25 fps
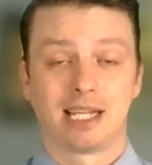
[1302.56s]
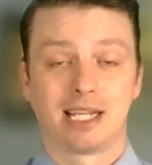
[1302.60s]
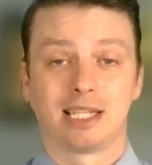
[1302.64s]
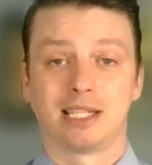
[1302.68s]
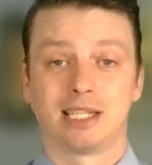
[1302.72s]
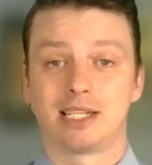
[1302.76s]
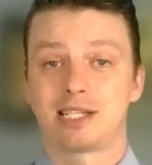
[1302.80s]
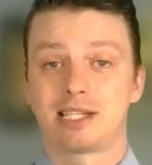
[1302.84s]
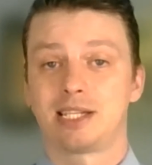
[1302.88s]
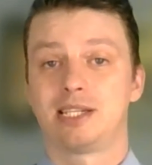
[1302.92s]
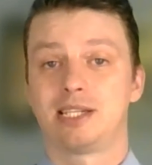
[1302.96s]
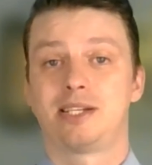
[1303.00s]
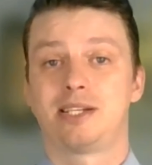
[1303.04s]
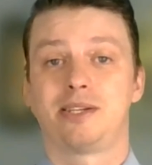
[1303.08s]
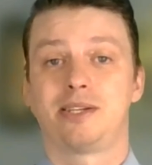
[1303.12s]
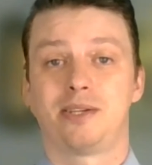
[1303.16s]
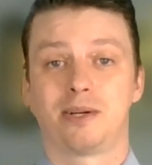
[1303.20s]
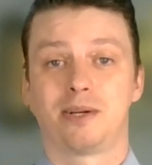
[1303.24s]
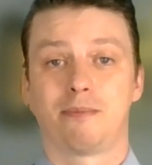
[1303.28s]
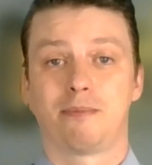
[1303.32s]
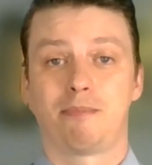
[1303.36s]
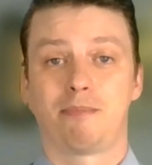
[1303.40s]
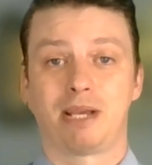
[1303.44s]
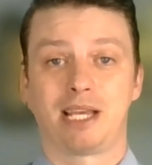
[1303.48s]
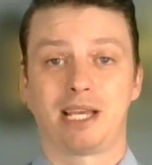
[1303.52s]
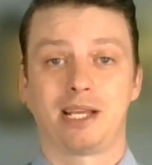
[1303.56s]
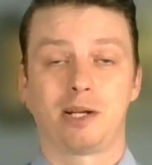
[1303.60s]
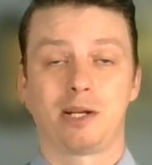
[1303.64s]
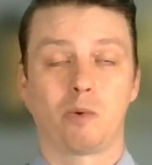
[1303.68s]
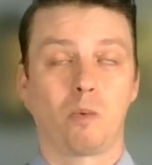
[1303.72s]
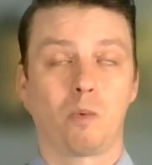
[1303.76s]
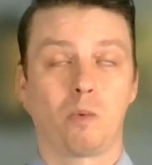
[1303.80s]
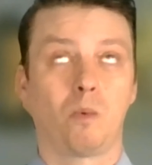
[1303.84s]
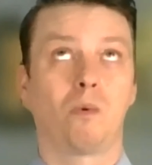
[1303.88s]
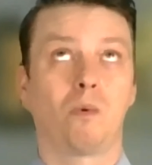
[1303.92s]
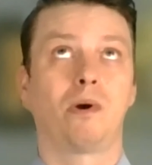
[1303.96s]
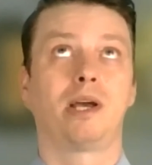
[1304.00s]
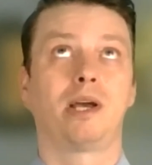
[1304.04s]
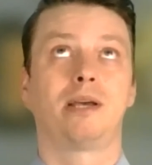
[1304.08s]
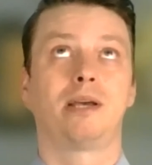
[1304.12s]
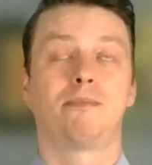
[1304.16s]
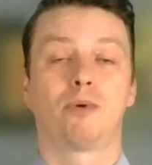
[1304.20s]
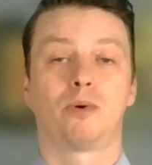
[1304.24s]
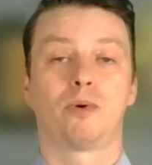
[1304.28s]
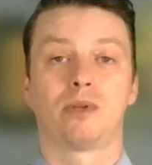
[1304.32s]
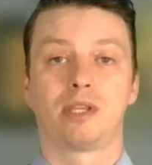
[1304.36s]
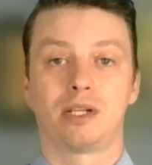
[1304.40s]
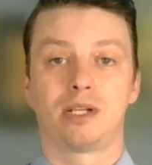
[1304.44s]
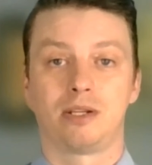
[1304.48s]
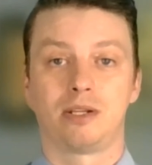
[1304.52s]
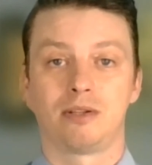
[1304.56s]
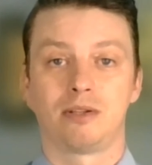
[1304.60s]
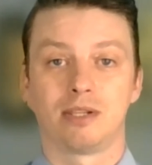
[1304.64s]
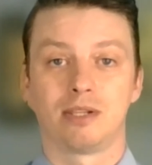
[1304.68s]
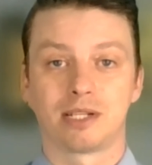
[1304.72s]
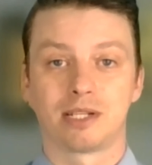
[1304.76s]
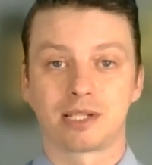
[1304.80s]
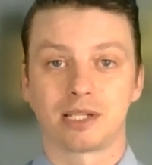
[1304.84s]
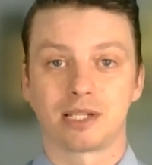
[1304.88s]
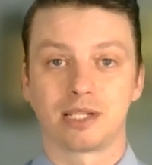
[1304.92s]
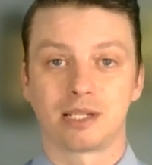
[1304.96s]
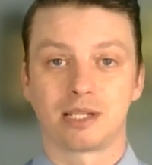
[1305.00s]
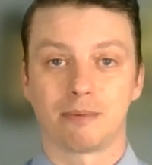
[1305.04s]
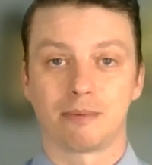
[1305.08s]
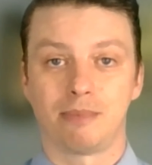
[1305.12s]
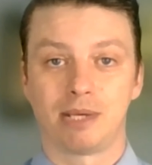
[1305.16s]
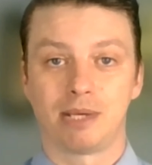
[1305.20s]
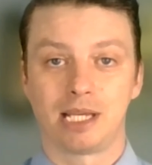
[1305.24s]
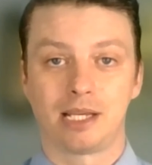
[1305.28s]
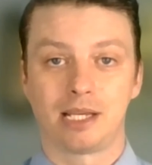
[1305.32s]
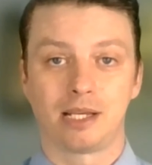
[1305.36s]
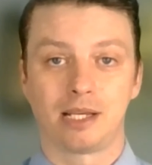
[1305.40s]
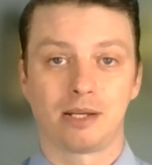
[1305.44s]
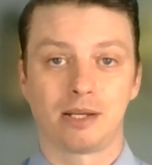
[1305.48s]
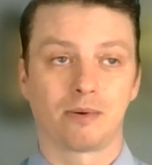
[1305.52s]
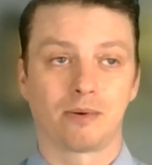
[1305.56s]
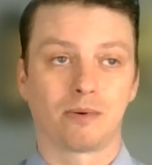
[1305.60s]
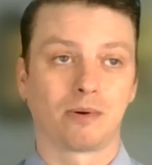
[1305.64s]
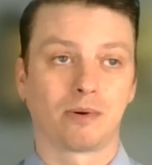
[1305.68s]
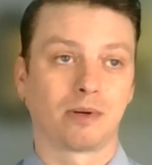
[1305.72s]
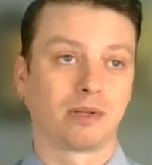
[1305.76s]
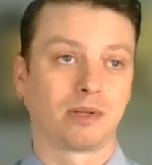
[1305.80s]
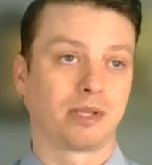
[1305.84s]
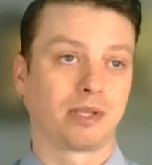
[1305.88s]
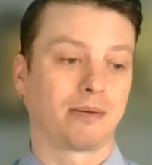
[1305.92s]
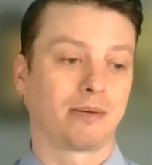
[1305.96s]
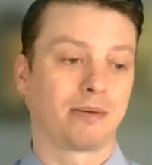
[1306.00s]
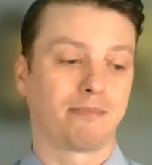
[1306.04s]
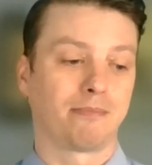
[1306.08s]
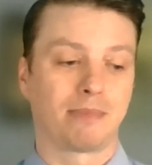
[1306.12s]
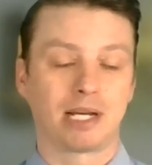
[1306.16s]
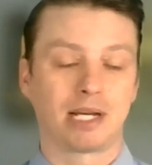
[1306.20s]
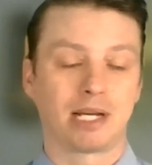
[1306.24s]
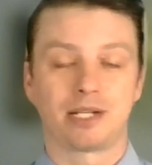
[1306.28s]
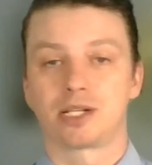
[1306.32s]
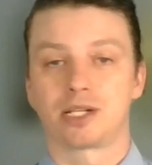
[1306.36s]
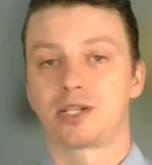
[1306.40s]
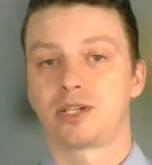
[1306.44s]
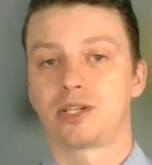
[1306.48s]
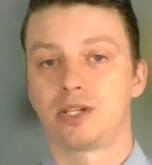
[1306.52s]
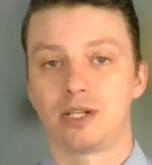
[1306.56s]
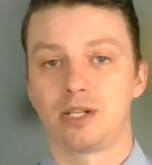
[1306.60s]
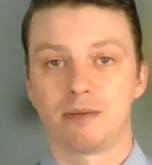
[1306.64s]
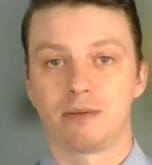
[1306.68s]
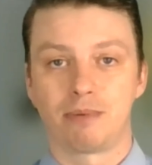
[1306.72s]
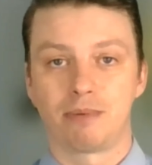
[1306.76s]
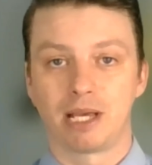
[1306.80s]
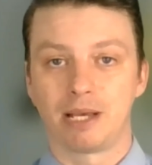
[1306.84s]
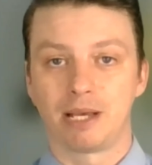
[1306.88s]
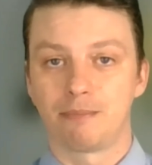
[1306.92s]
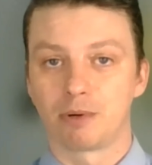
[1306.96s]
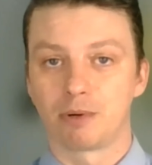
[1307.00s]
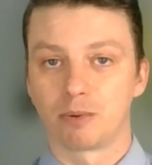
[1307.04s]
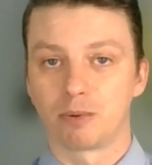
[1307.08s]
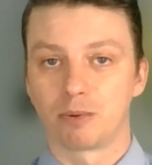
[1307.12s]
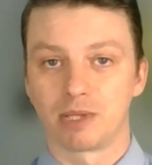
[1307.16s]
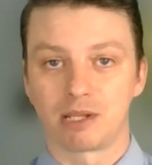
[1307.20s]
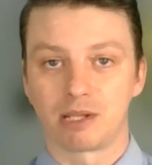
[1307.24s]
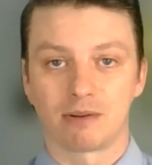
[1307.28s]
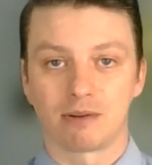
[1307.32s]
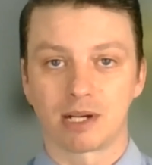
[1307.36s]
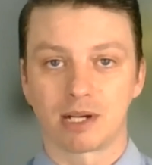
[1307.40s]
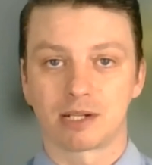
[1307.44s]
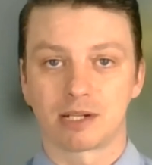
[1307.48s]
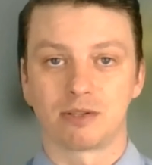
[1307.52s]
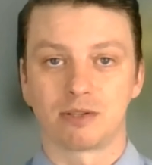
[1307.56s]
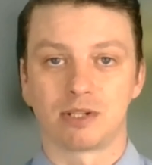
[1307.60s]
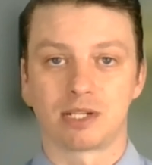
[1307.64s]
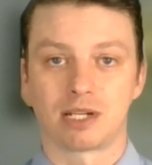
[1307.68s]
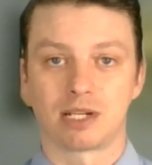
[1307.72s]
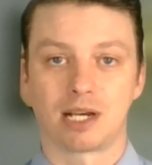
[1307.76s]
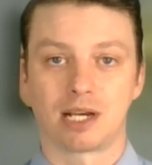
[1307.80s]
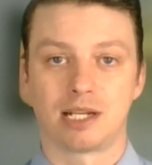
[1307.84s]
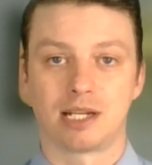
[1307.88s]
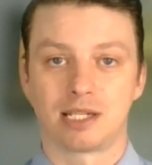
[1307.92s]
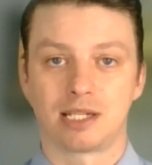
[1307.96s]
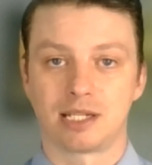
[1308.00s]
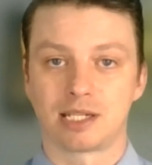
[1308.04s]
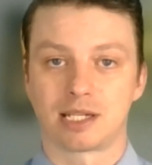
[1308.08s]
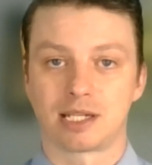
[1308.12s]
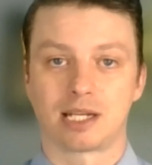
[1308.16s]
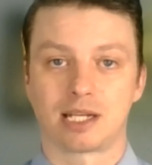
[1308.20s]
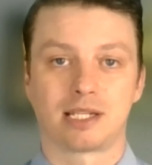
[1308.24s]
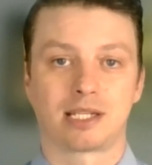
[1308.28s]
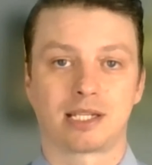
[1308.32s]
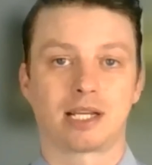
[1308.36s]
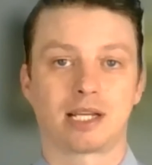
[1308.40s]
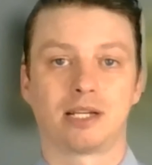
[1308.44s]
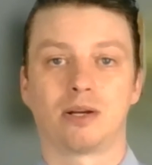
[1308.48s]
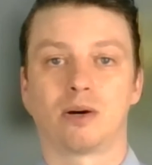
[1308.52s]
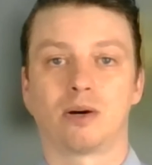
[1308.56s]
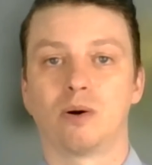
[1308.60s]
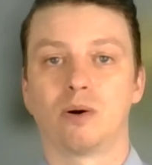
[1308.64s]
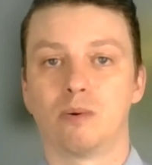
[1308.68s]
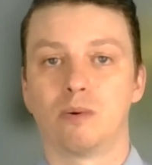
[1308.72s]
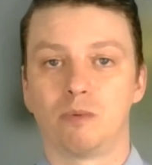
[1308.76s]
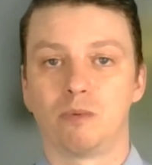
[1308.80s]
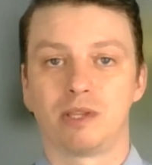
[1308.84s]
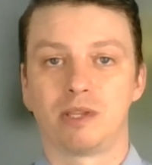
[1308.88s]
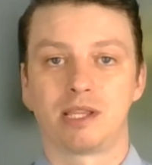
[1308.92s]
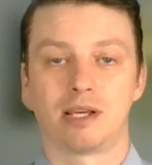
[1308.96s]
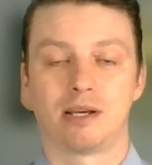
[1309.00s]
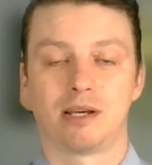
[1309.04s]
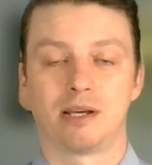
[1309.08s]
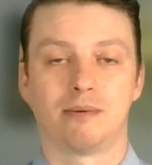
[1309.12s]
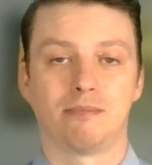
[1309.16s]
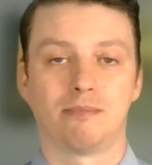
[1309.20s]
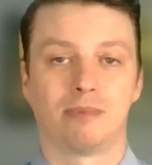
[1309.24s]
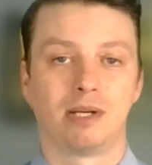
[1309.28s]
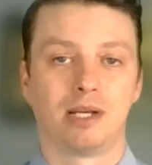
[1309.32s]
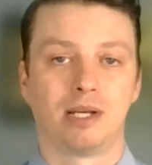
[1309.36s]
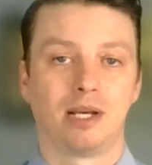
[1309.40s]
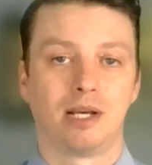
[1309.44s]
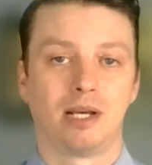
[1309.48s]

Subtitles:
listen to your pain way more than you listen to me or the magic sheet of paper with your exercises I send home with them.